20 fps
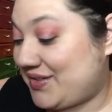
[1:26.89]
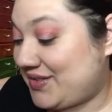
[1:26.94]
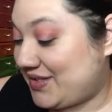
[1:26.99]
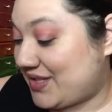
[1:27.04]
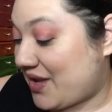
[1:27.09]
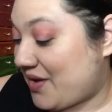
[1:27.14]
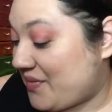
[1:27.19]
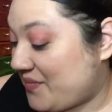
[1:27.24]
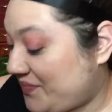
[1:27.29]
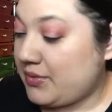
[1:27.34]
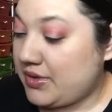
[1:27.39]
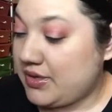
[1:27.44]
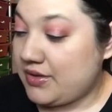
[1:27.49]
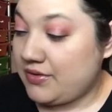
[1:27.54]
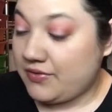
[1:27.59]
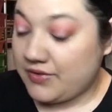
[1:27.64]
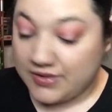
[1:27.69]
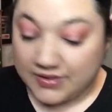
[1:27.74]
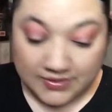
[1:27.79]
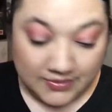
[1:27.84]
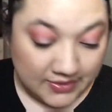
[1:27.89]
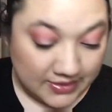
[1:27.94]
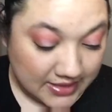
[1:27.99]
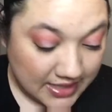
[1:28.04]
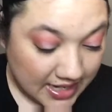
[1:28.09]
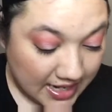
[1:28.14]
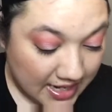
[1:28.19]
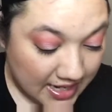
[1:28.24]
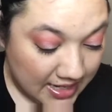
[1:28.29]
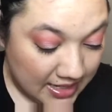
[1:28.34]
So one of the first ones
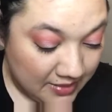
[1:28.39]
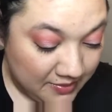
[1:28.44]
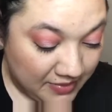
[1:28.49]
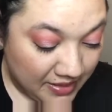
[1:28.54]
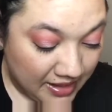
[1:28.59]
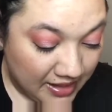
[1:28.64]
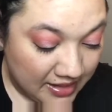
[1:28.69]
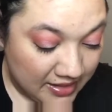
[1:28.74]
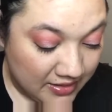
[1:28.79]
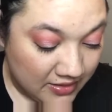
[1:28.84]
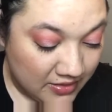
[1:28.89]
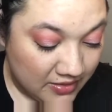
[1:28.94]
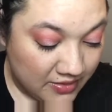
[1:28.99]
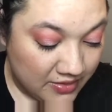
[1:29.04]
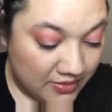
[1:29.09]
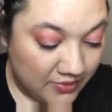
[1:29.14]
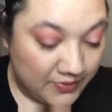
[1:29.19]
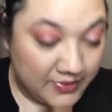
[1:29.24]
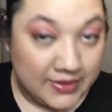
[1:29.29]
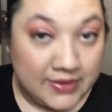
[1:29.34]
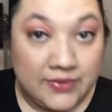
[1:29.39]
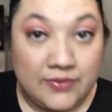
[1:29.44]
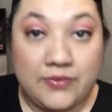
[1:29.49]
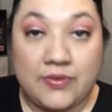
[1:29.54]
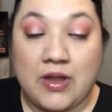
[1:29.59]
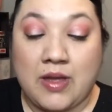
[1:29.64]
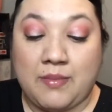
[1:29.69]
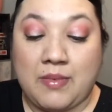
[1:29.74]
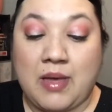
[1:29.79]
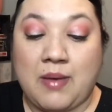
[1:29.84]
I hit pan on was
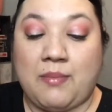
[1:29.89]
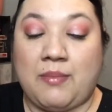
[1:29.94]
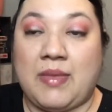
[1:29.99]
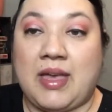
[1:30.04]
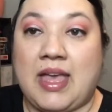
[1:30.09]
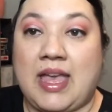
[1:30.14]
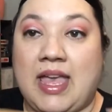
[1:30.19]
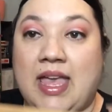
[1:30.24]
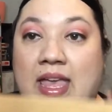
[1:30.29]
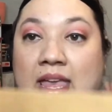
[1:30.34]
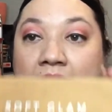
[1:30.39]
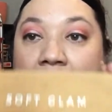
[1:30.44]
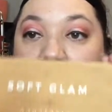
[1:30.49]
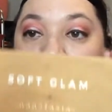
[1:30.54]
from my